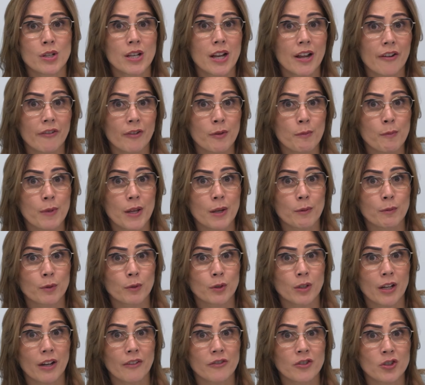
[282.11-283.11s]
never be able
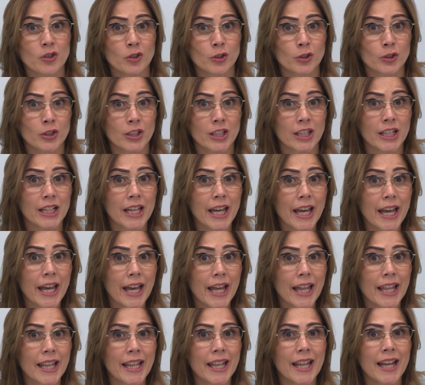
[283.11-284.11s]
to have children
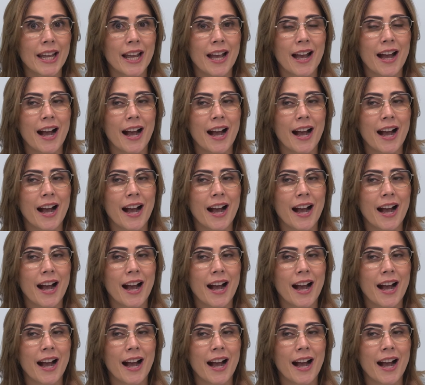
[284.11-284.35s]
again.